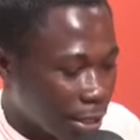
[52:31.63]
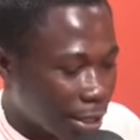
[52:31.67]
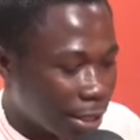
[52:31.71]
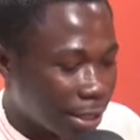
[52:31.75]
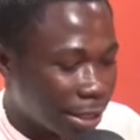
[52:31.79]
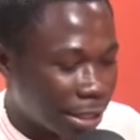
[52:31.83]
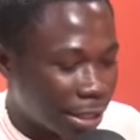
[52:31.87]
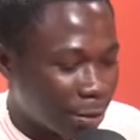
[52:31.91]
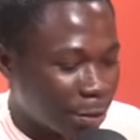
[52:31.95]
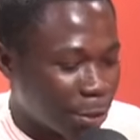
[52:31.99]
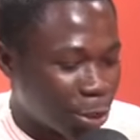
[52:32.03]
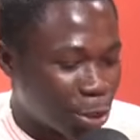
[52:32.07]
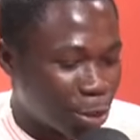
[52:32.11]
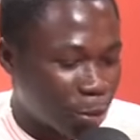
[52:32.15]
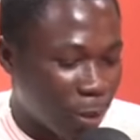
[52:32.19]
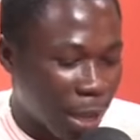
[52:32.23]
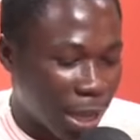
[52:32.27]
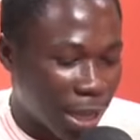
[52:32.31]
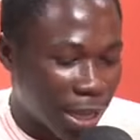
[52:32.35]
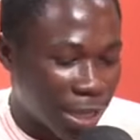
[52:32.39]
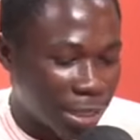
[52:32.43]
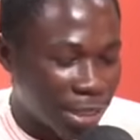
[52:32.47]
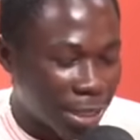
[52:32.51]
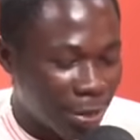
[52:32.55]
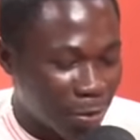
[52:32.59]
Nti me so
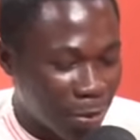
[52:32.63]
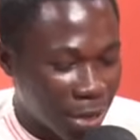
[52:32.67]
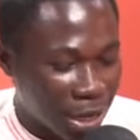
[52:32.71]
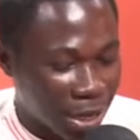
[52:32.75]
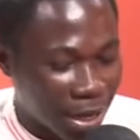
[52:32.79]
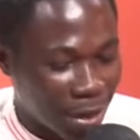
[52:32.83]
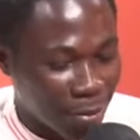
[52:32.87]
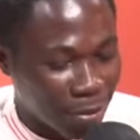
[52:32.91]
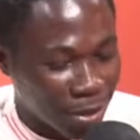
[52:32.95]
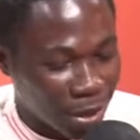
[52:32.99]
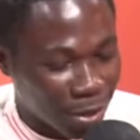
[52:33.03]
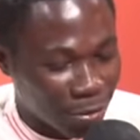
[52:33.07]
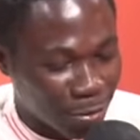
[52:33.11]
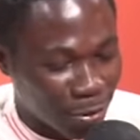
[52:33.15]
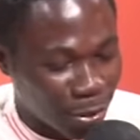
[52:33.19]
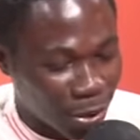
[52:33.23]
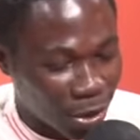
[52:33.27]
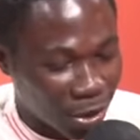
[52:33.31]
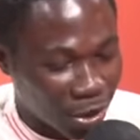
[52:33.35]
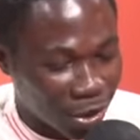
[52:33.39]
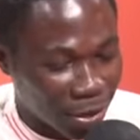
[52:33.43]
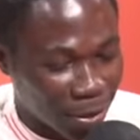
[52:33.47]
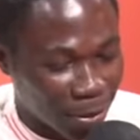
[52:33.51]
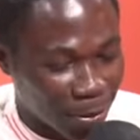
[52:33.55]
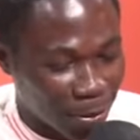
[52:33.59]
manka se bia na me
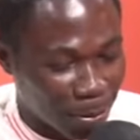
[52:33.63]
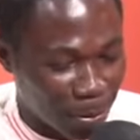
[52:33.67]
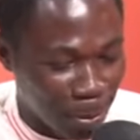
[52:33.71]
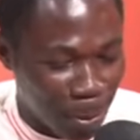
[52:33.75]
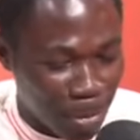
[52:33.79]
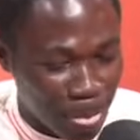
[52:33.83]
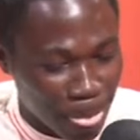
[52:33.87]
employ no.